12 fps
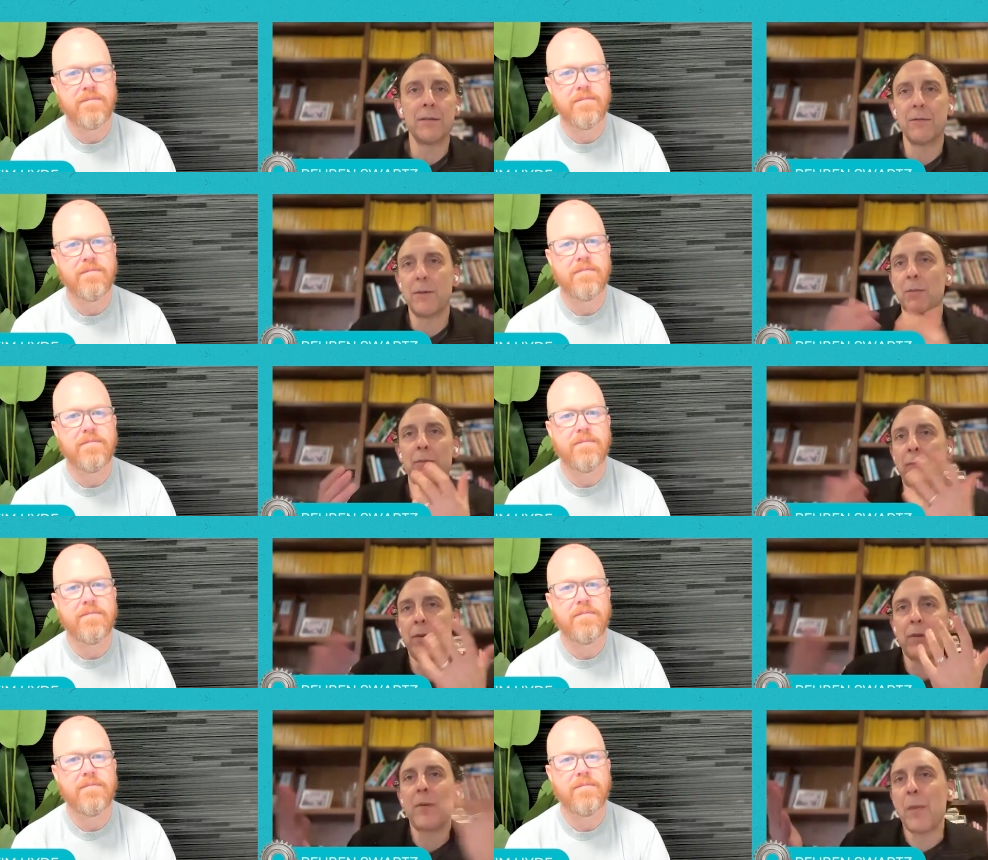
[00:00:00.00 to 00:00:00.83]
Speaker 1: we,
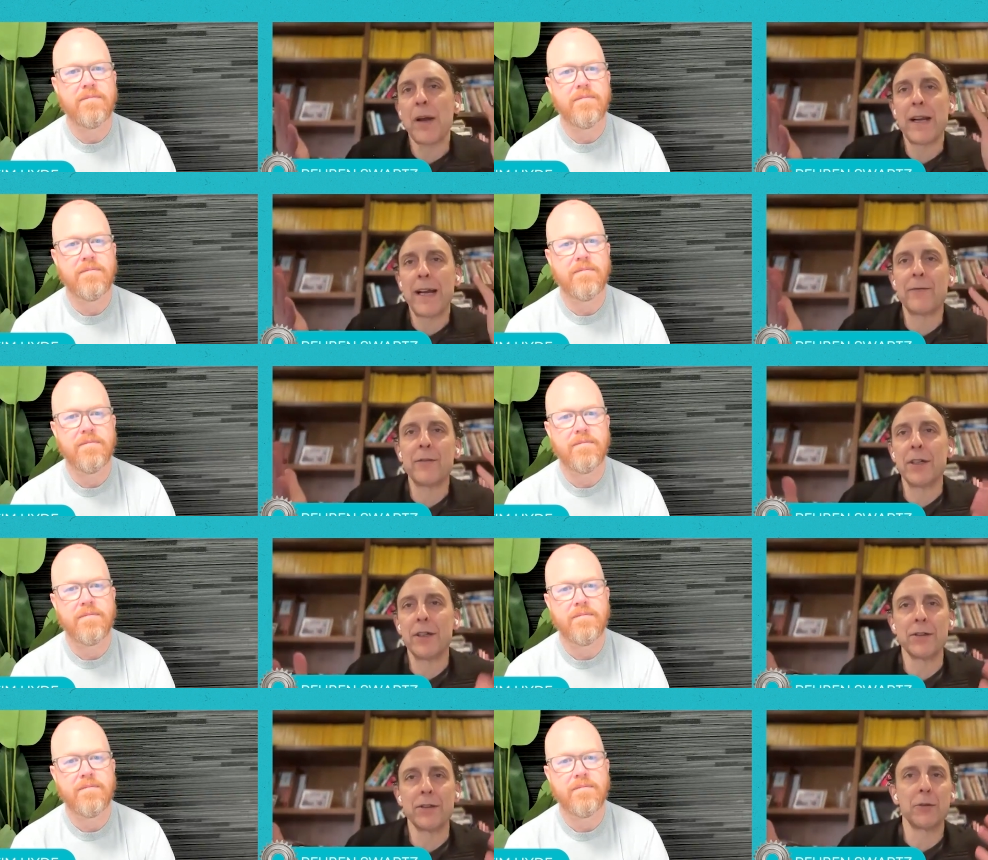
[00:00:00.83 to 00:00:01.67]
we, might have
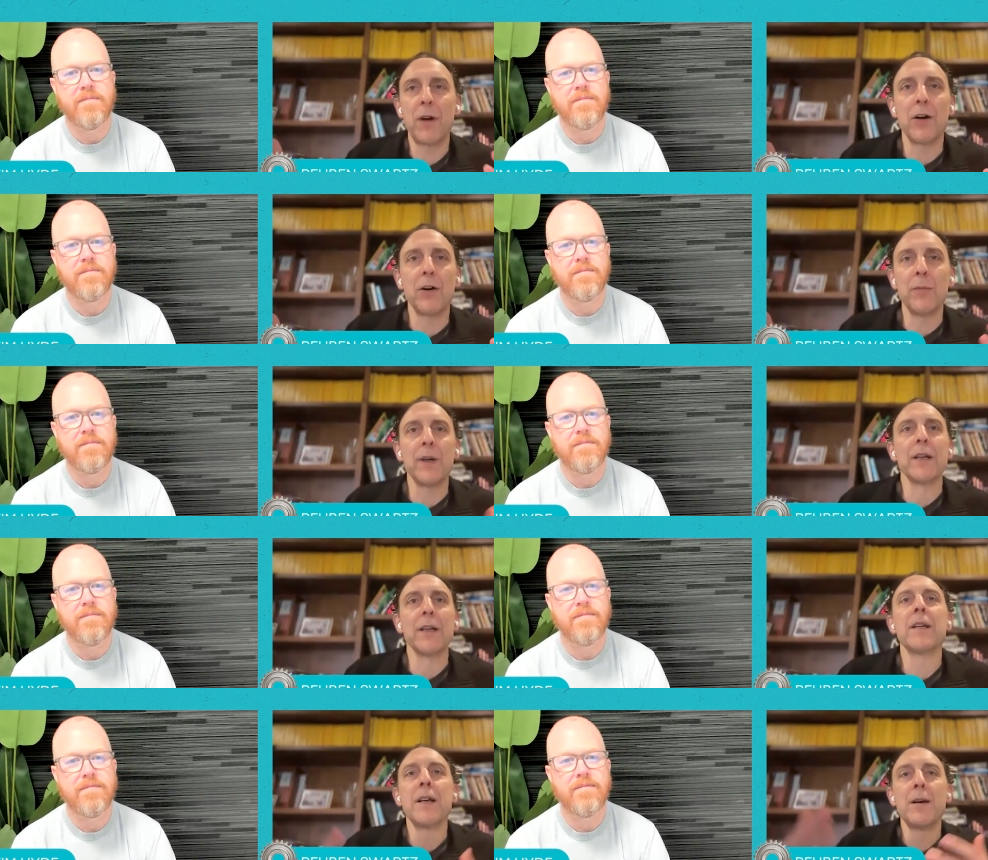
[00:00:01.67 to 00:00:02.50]
egos as well,
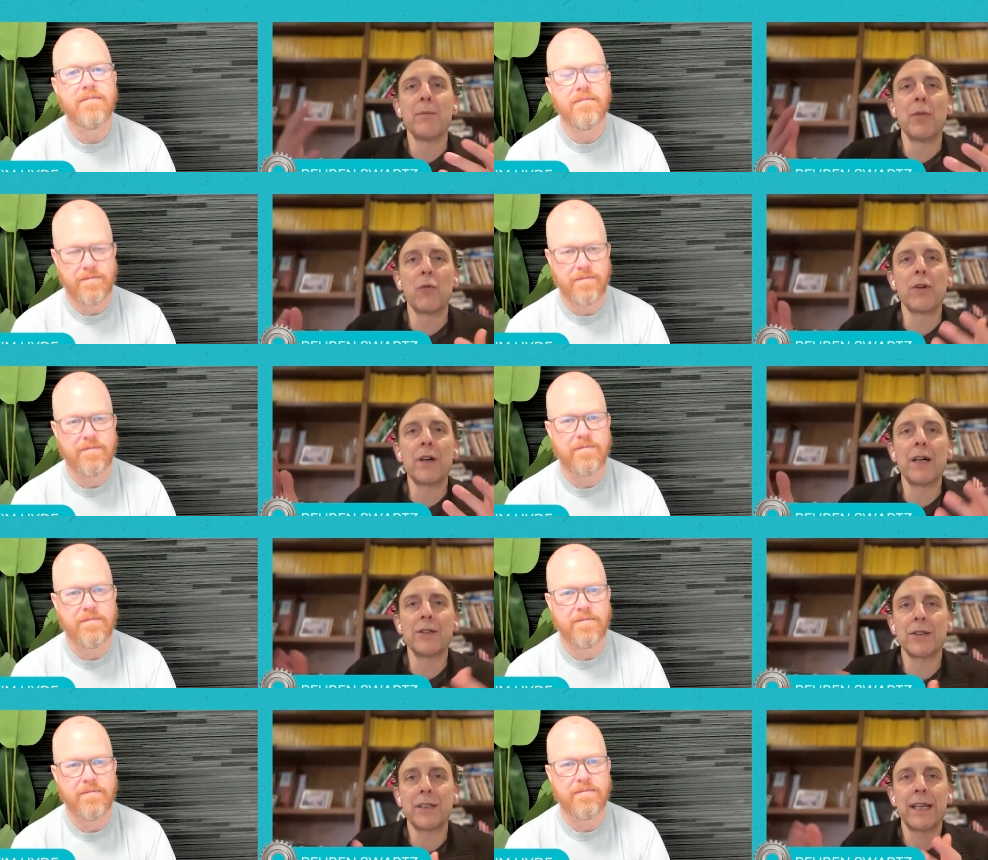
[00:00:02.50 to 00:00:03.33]
but but we're
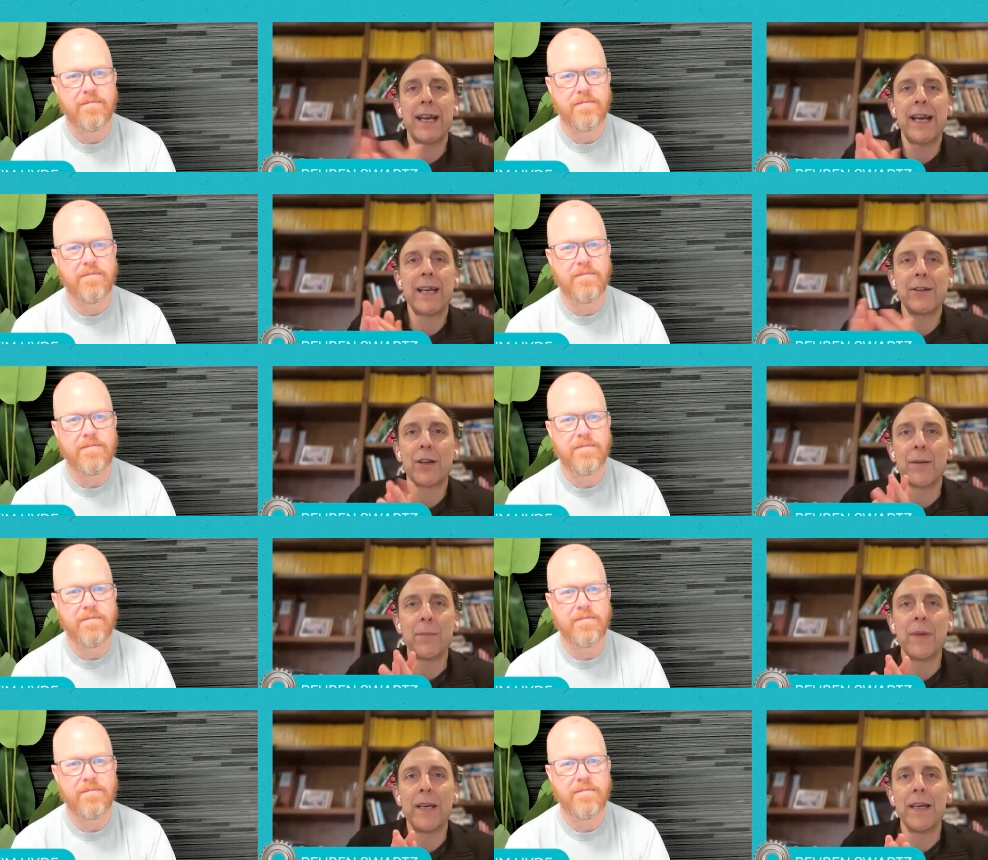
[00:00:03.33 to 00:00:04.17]
not just saying, "Hey, look
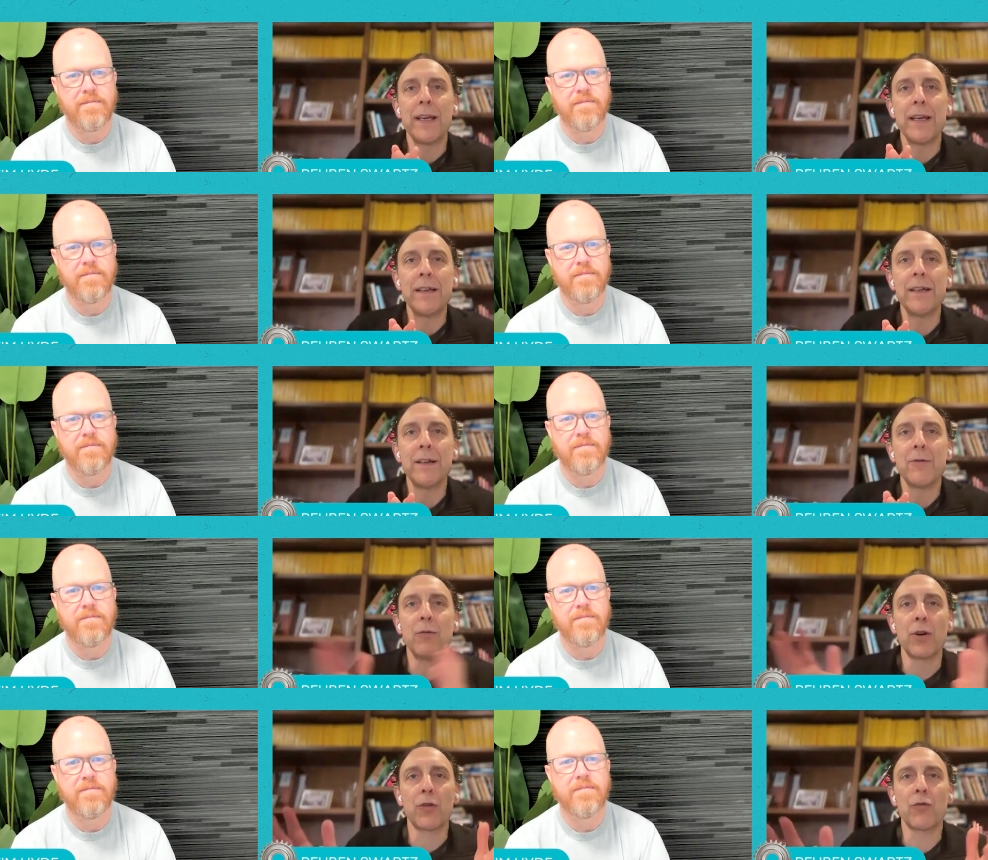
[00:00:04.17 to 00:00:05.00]
at me,
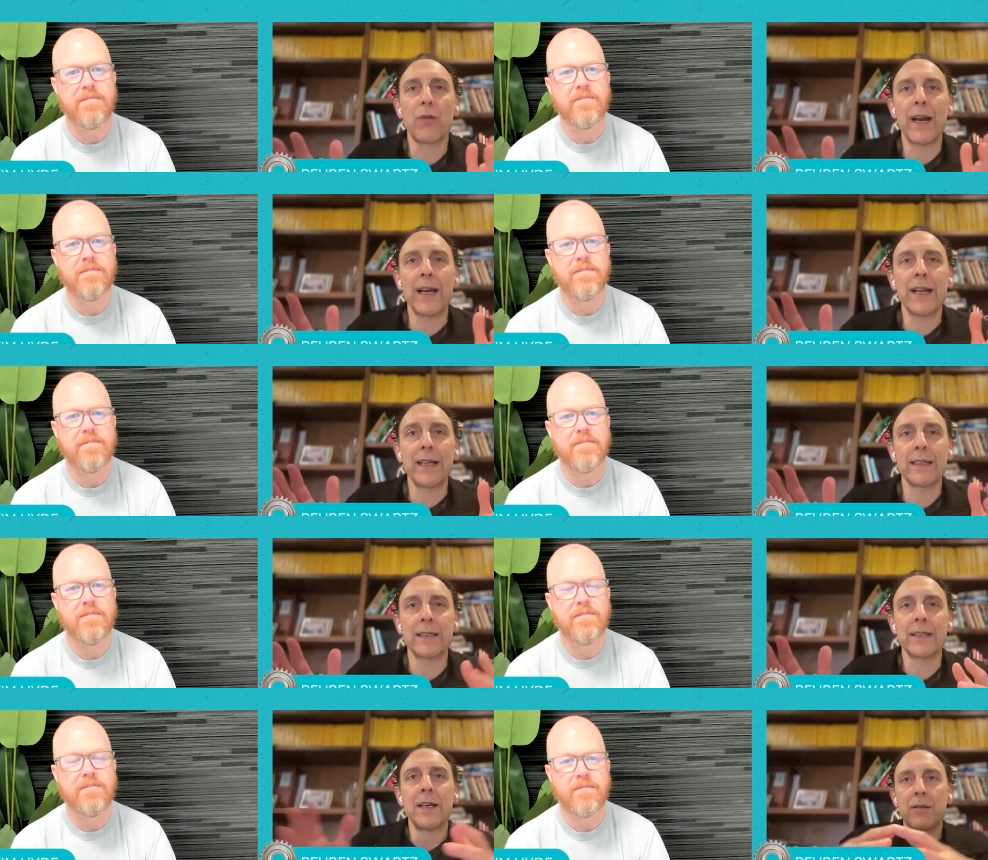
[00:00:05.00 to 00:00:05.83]
we're great."
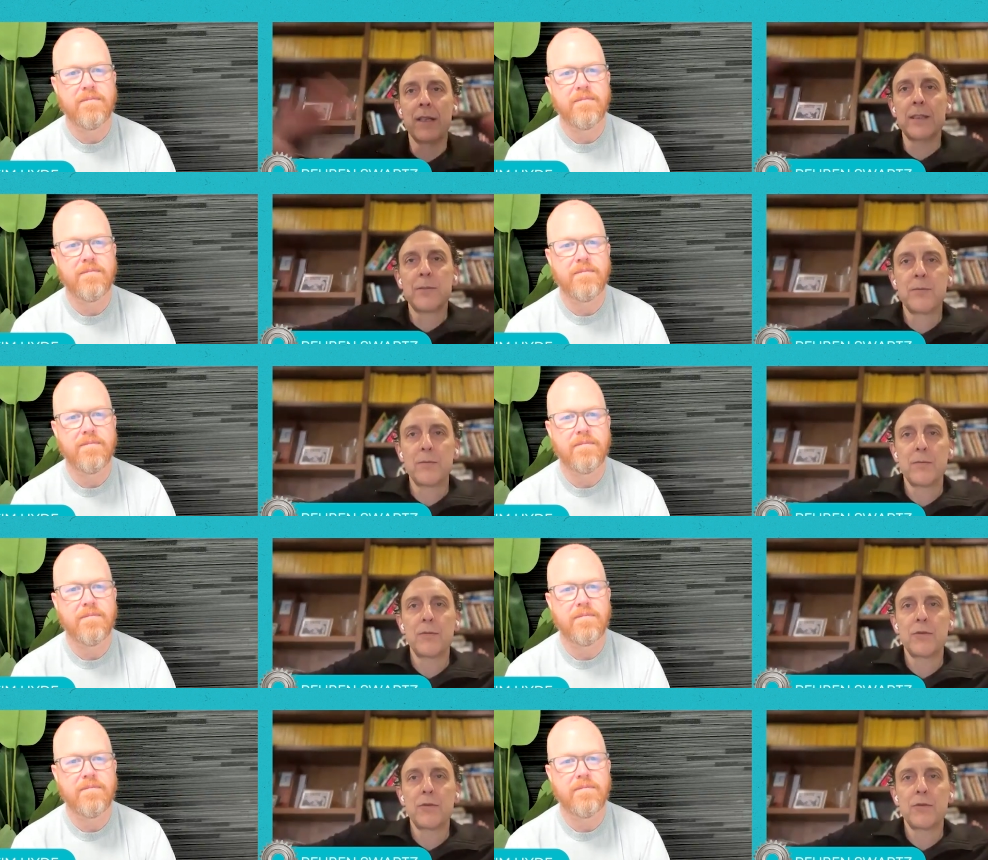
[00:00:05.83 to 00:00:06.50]
It's this